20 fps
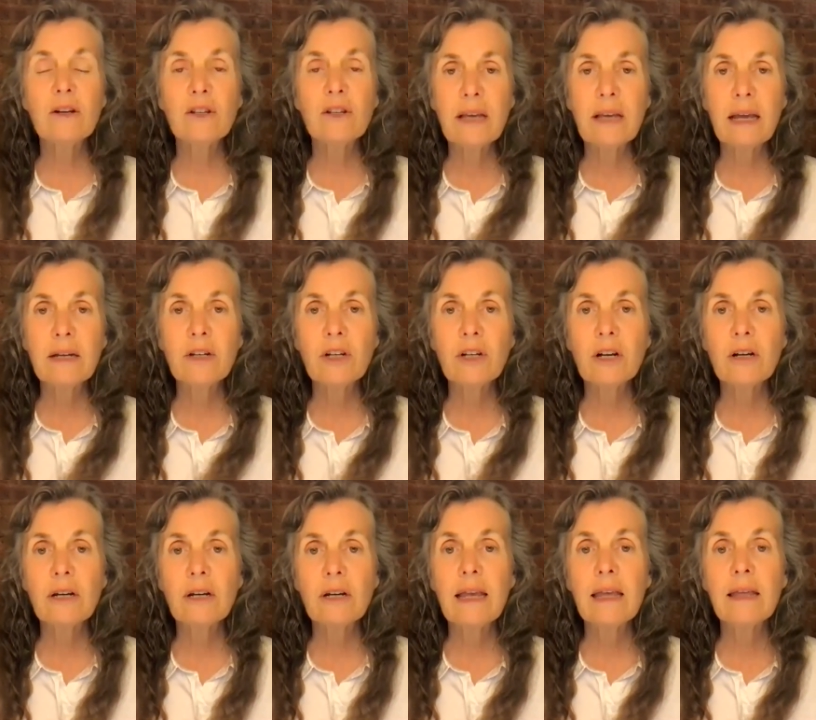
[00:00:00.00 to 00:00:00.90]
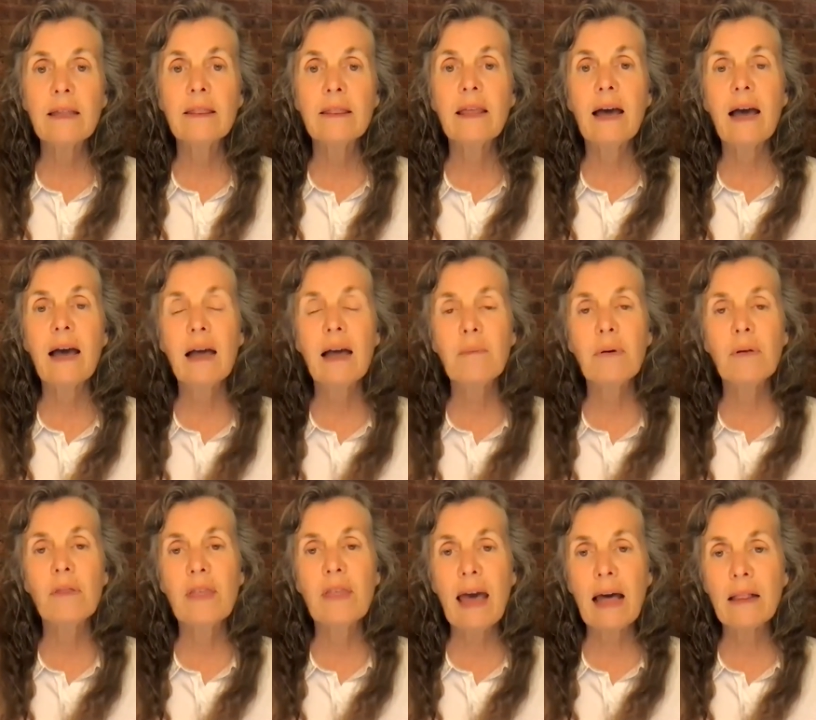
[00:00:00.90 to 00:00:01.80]
are centered in the
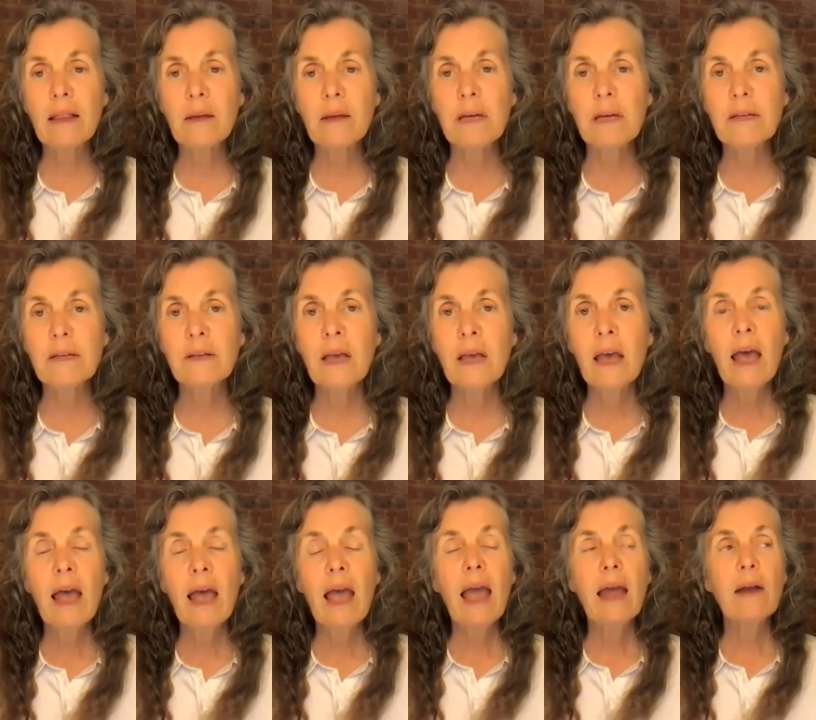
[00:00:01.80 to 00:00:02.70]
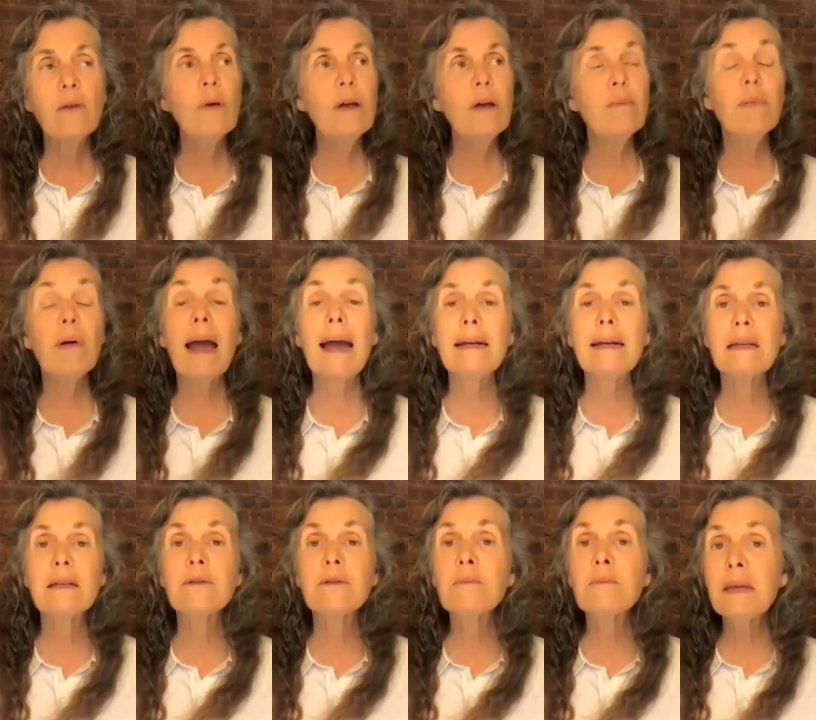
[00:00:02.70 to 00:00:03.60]
hypothalamus. And we have
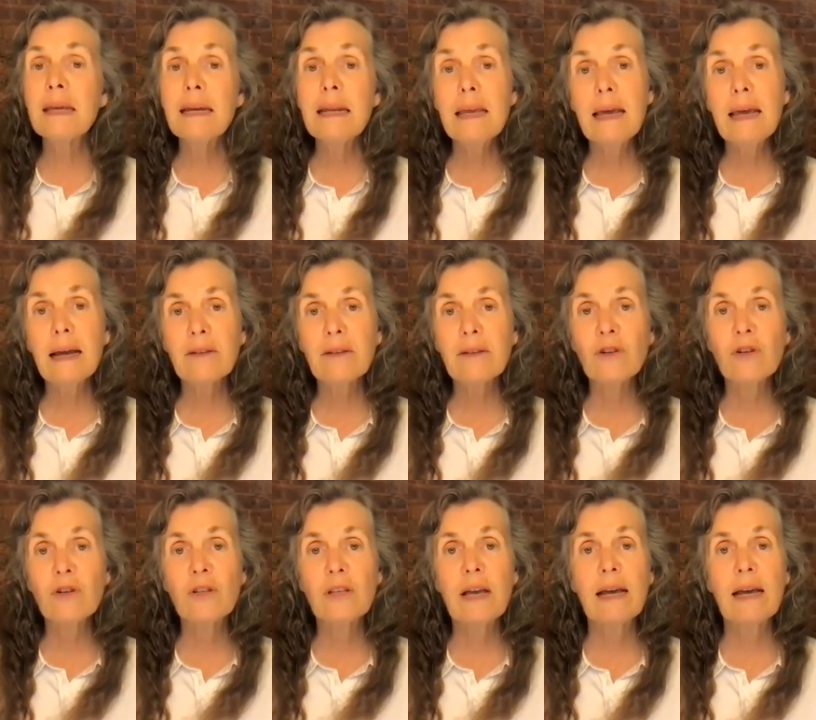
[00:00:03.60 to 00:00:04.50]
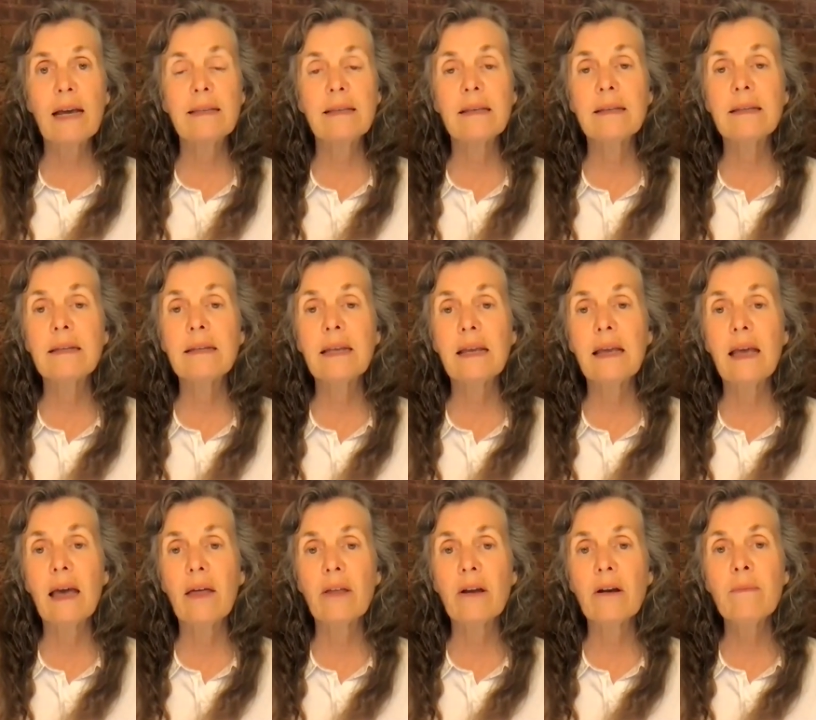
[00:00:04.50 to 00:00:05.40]
practiced many exercises
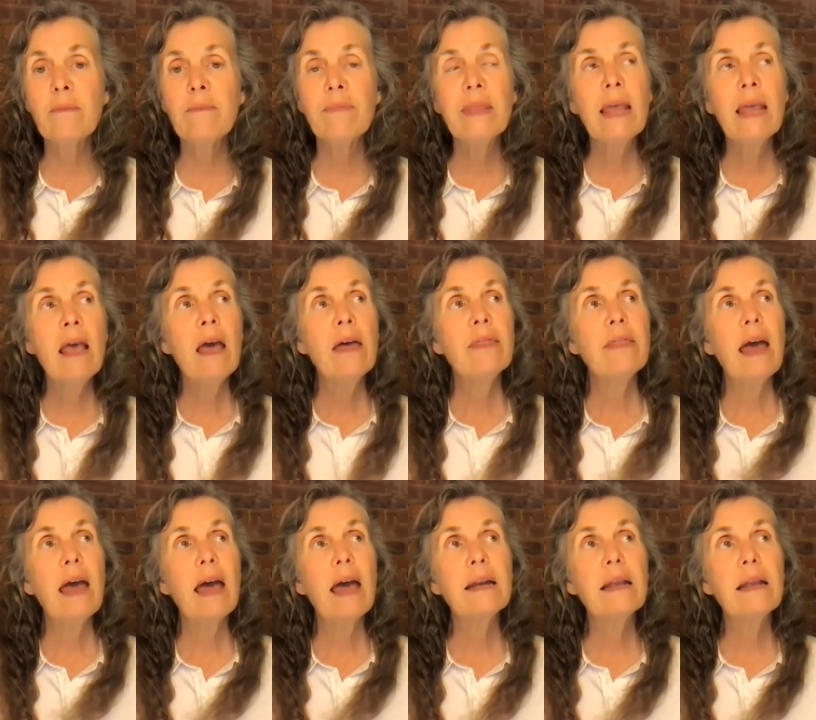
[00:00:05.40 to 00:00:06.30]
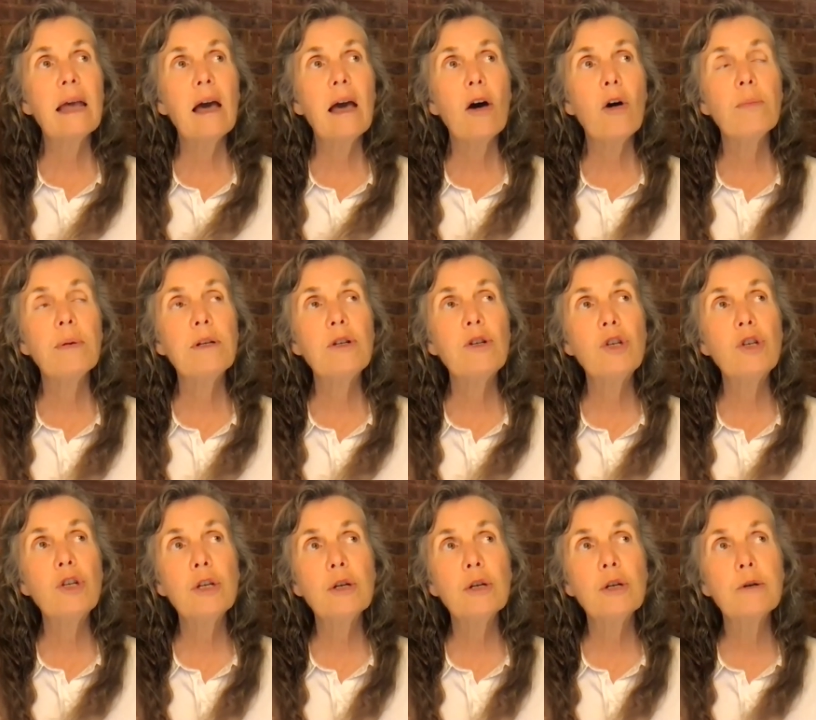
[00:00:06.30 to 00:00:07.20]
together that help
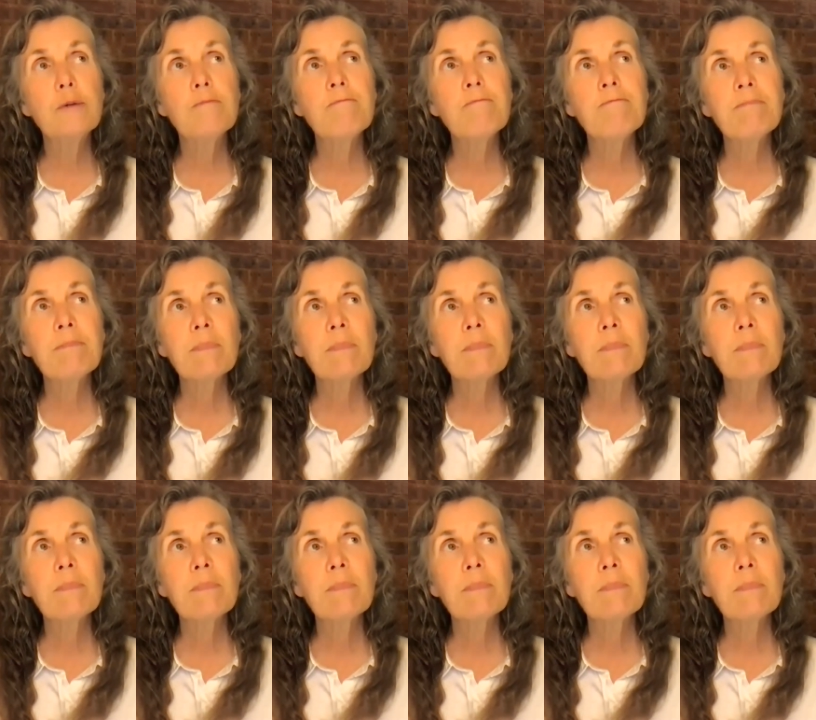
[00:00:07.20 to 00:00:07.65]
to